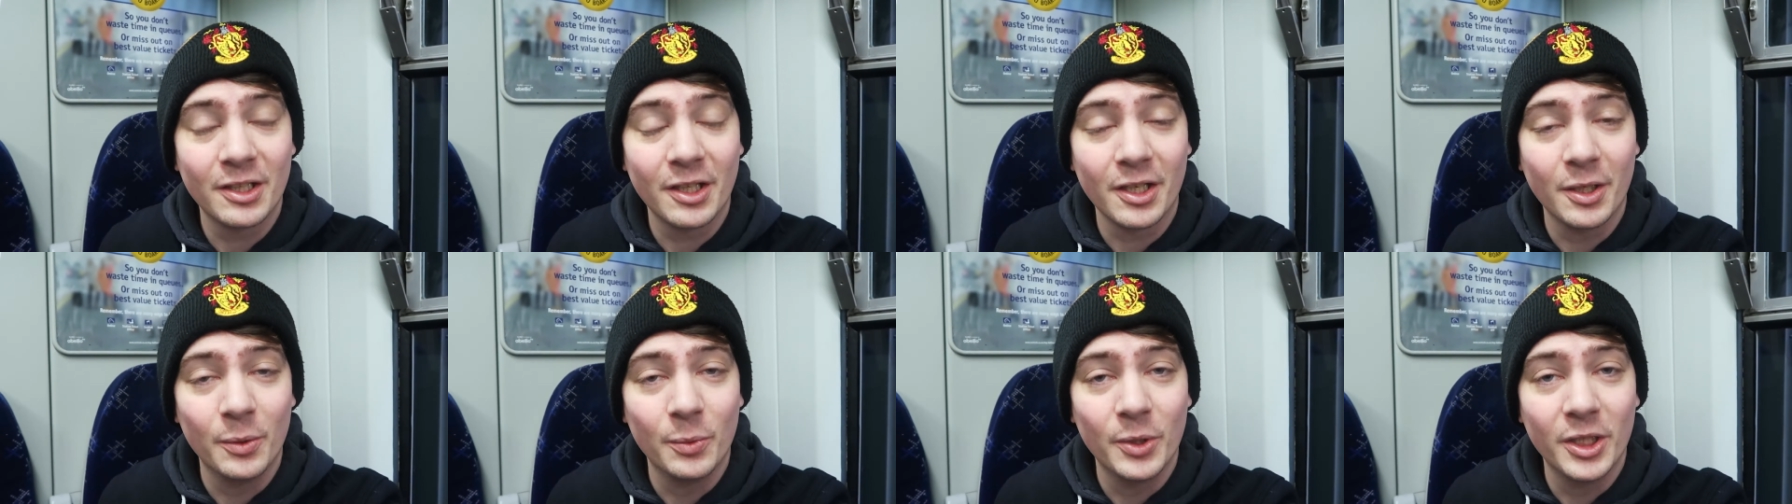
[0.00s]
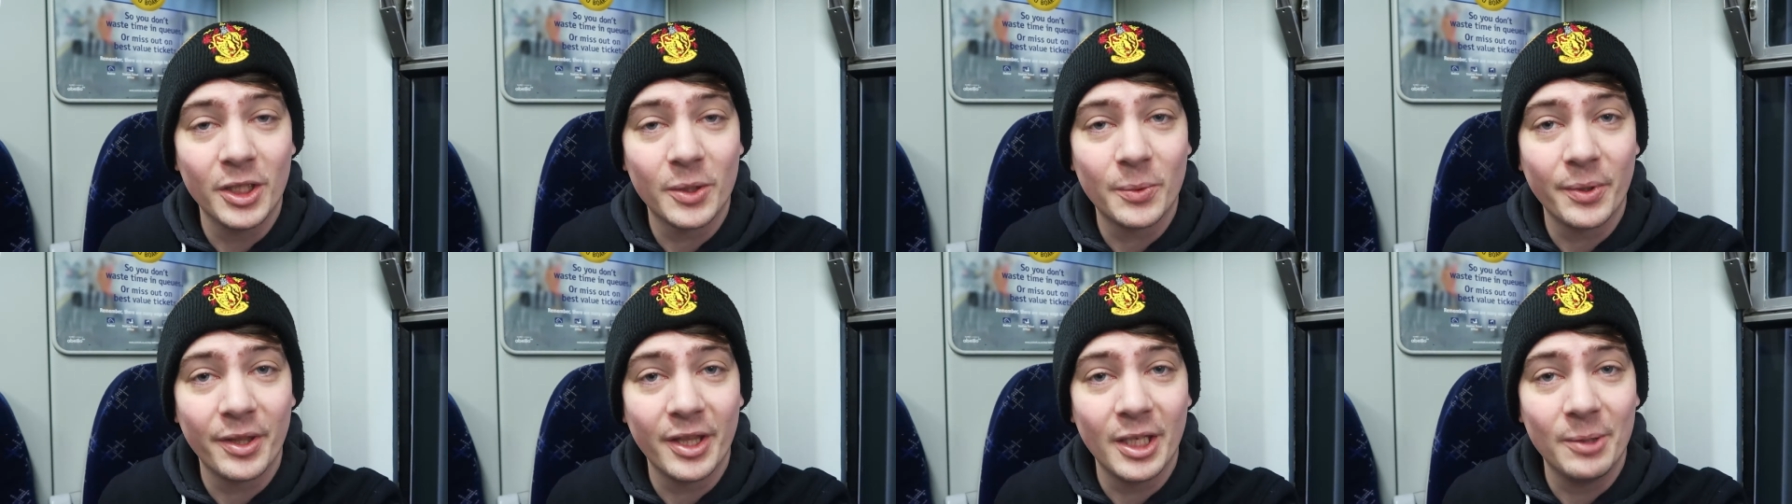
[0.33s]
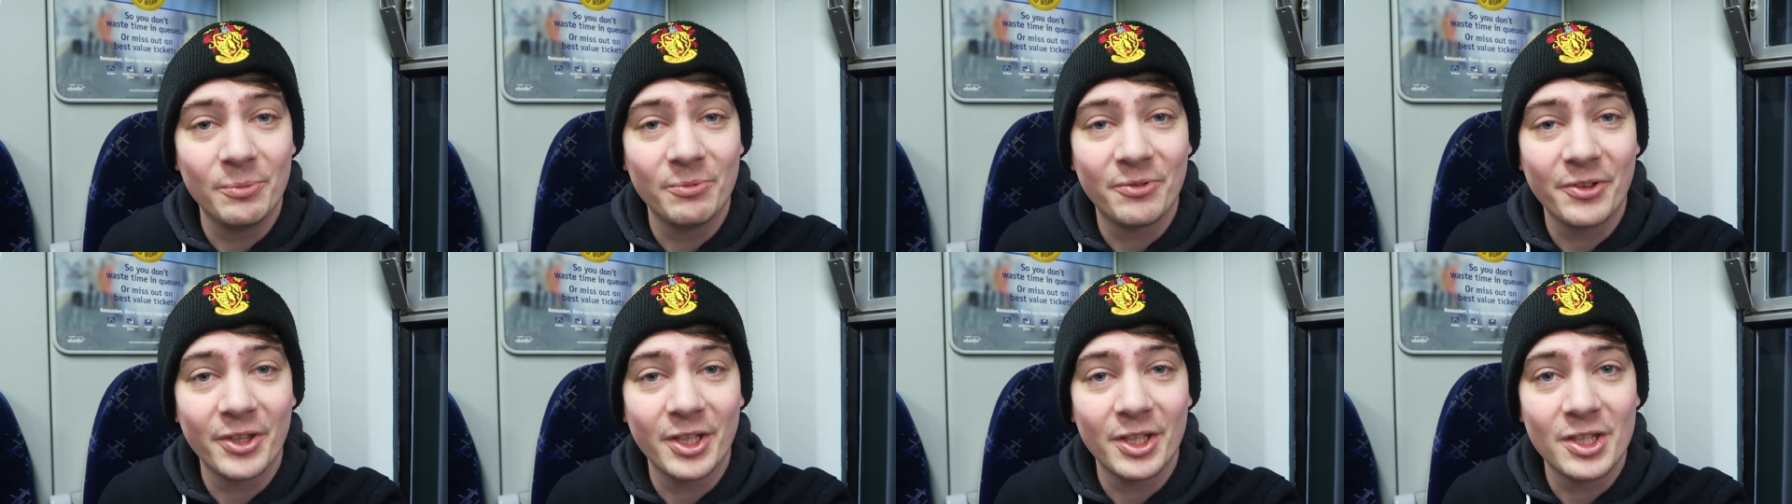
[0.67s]
We're going to work with
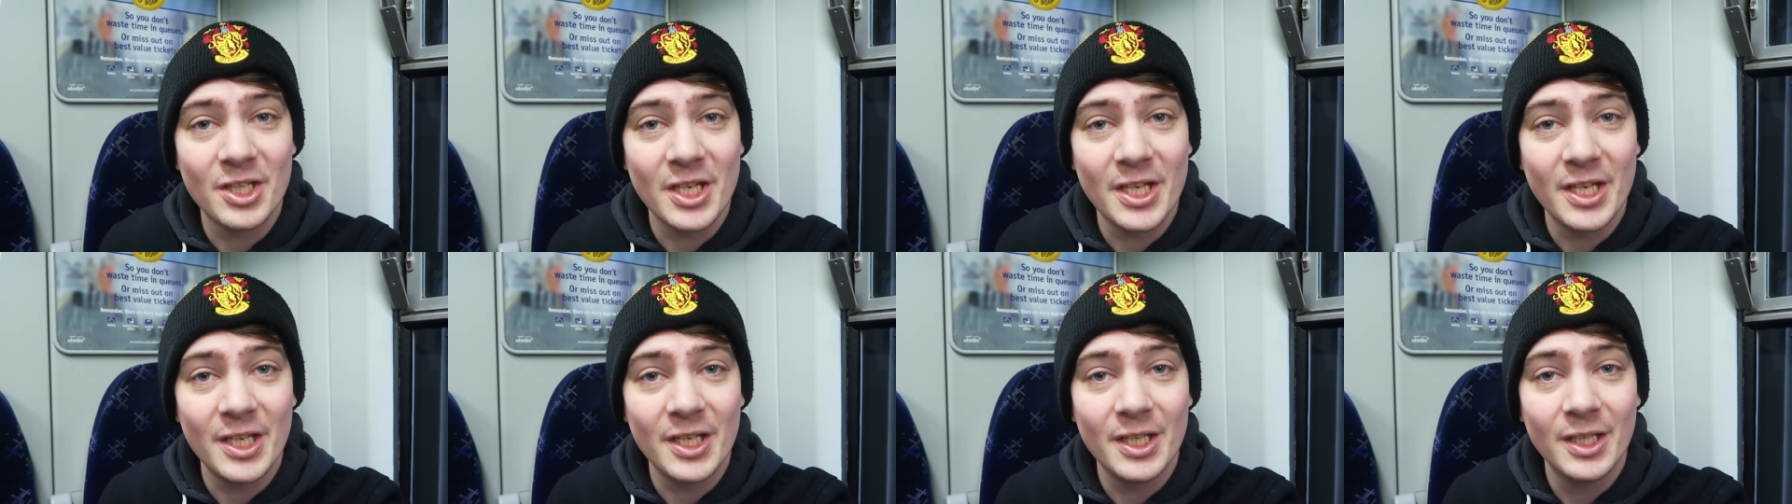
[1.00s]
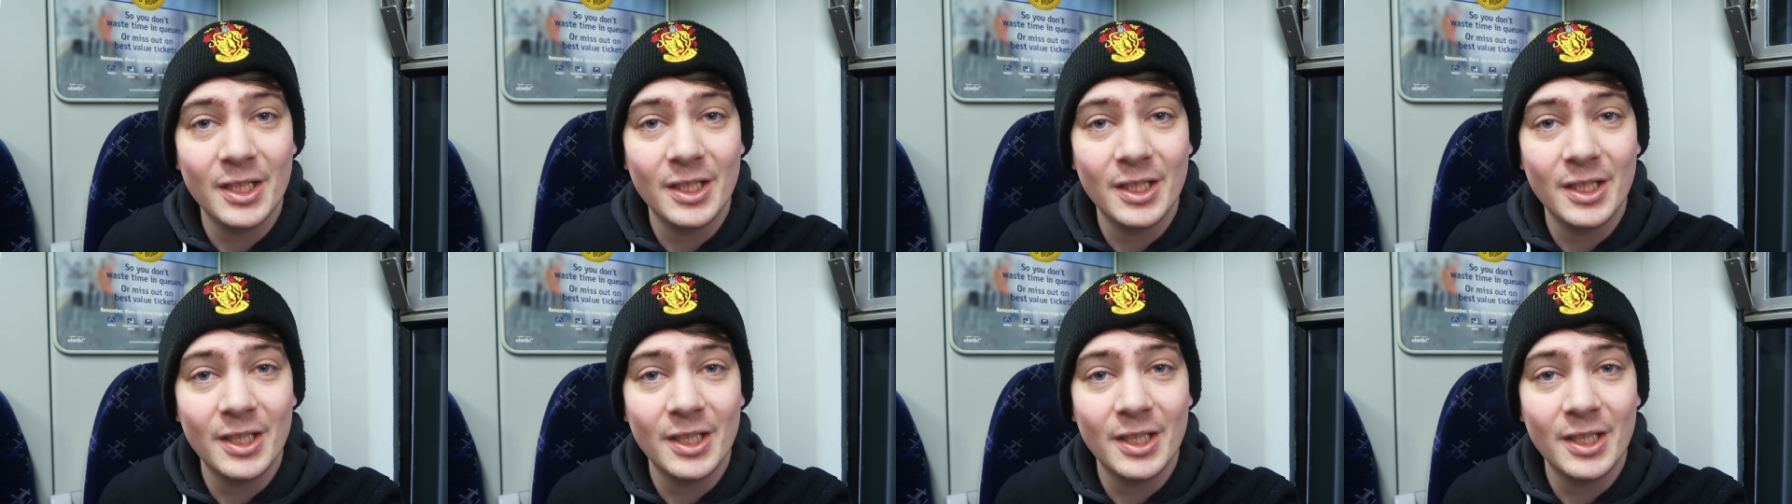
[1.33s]
them for the day.